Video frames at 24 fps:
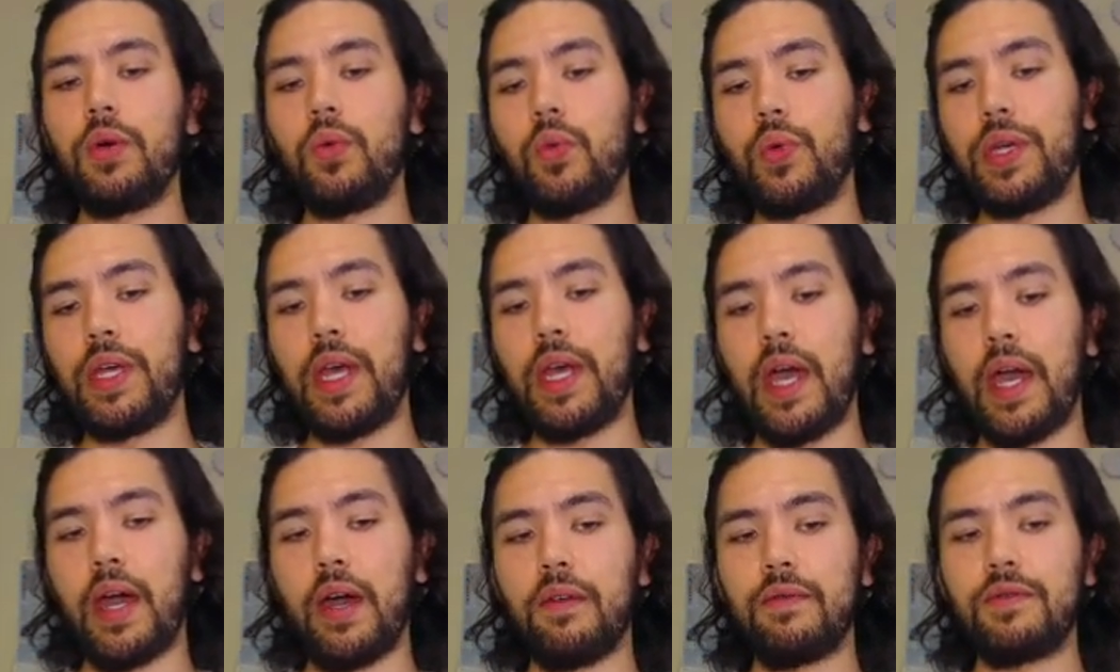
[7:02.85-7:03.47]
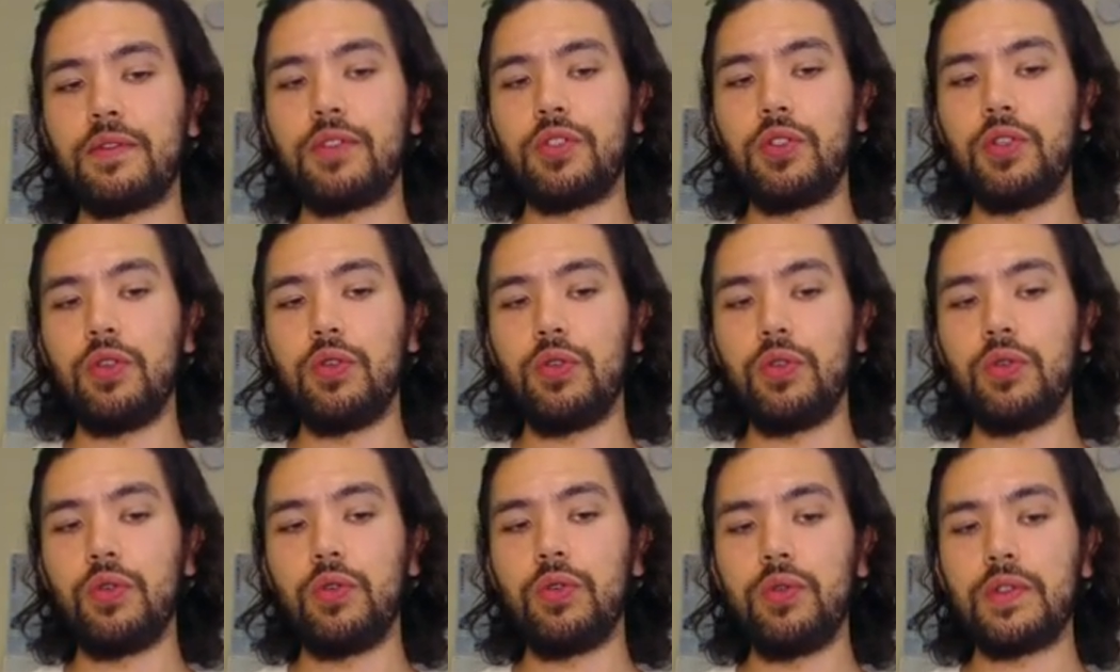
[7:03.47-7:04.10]
We have
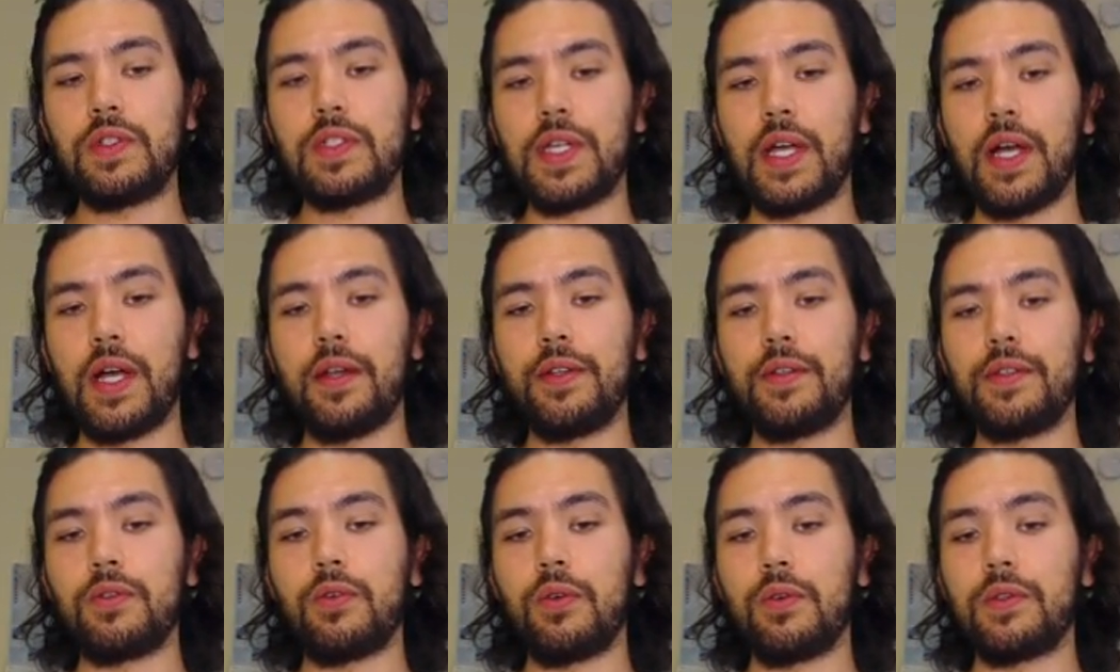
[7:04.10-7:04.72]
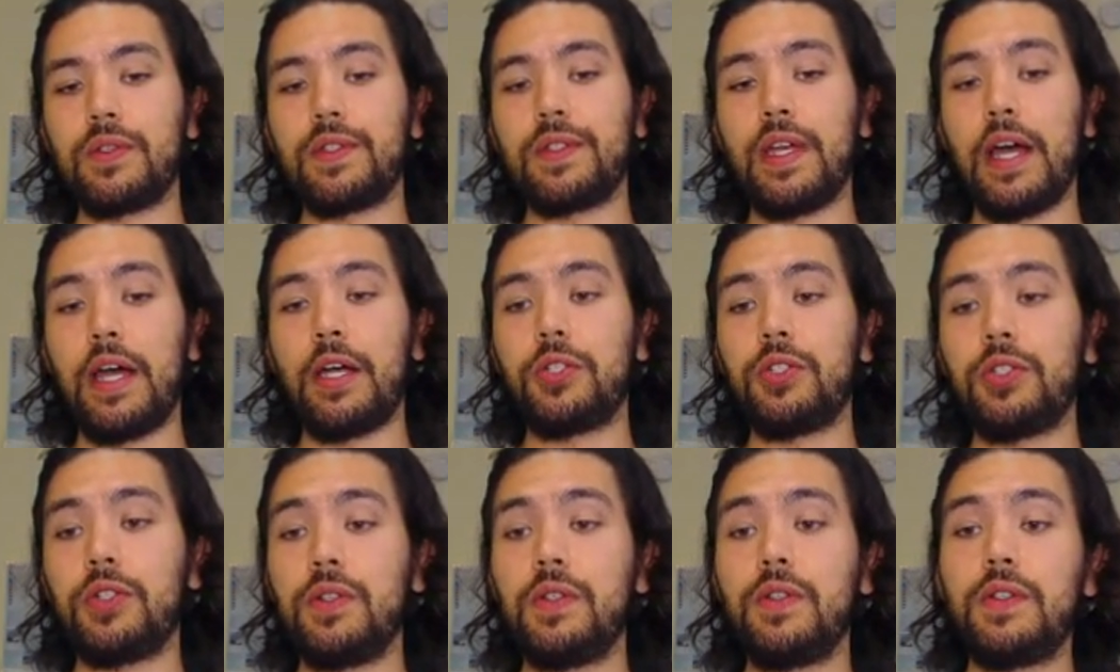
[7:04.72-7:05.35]
2 Silent Sword
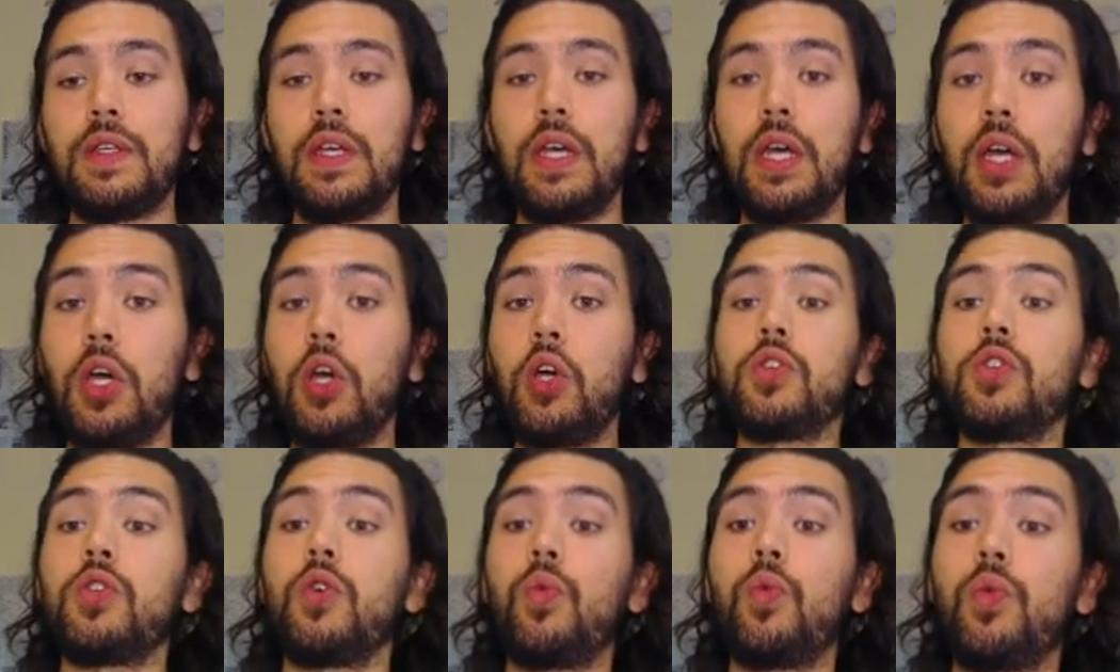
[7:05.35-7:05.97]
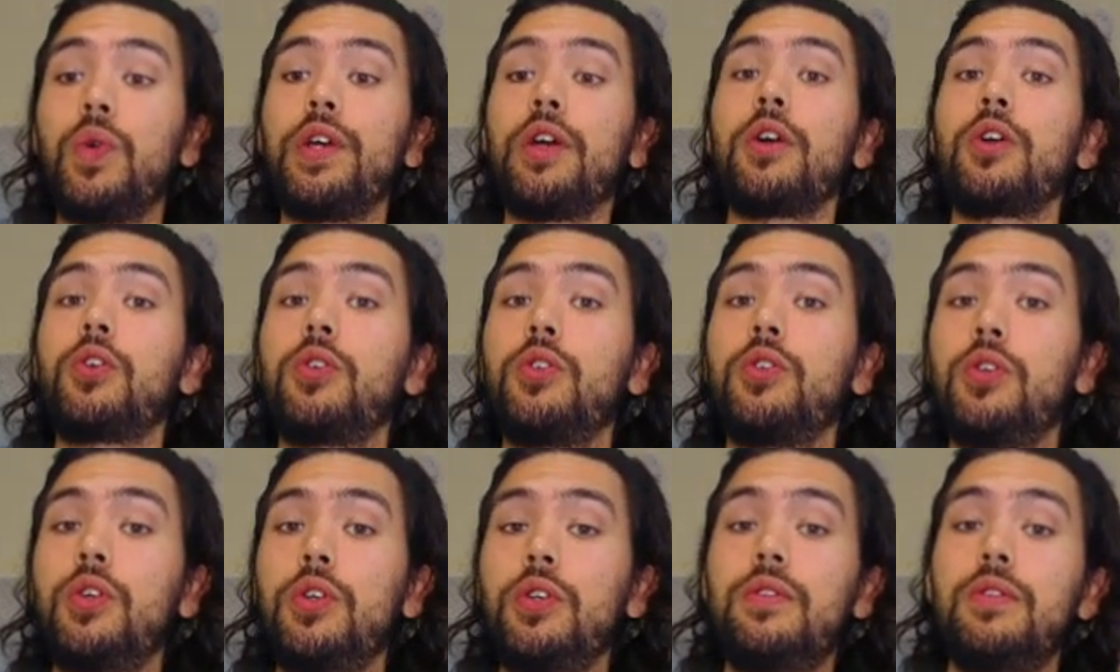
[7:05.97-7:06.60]
slashes, so we are
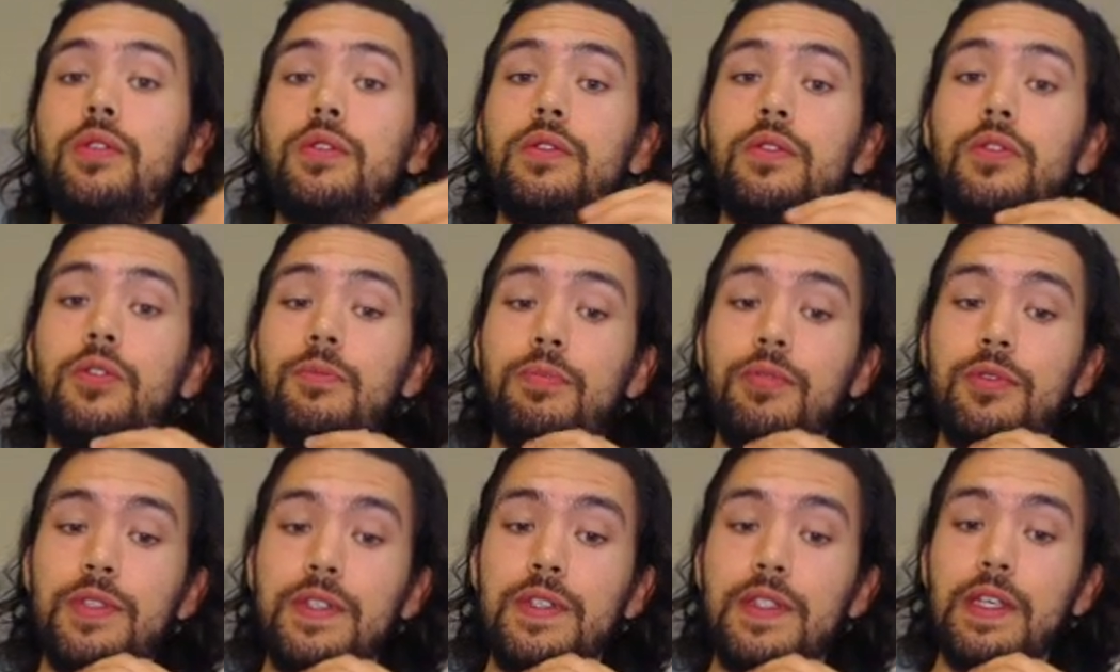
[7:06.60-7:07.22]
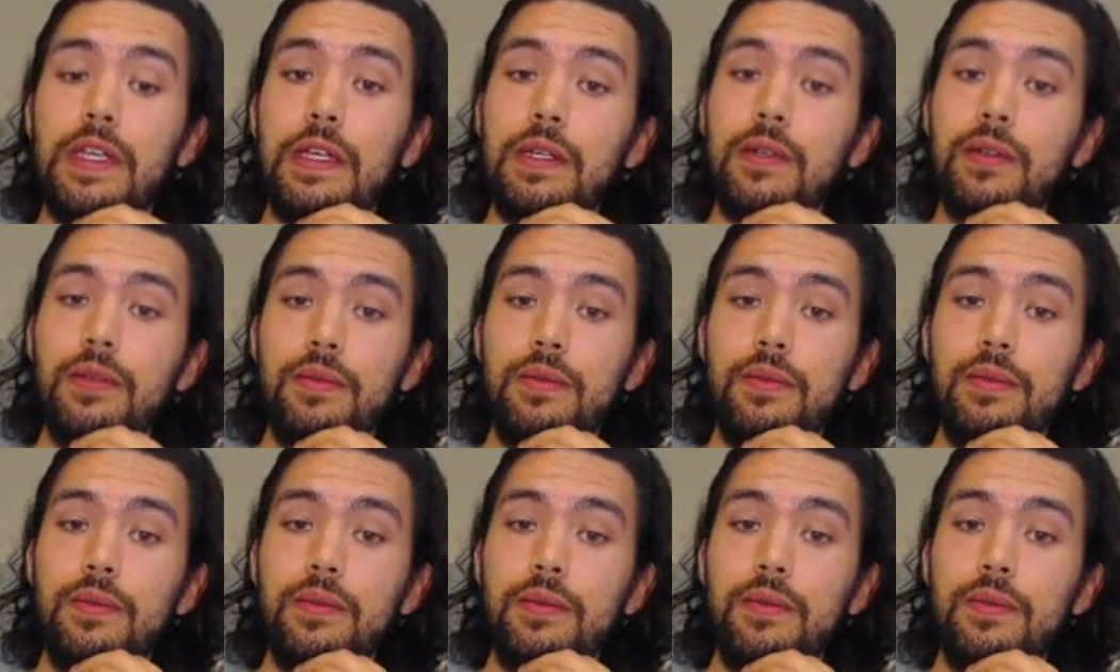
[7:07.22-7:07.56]
good to proceed.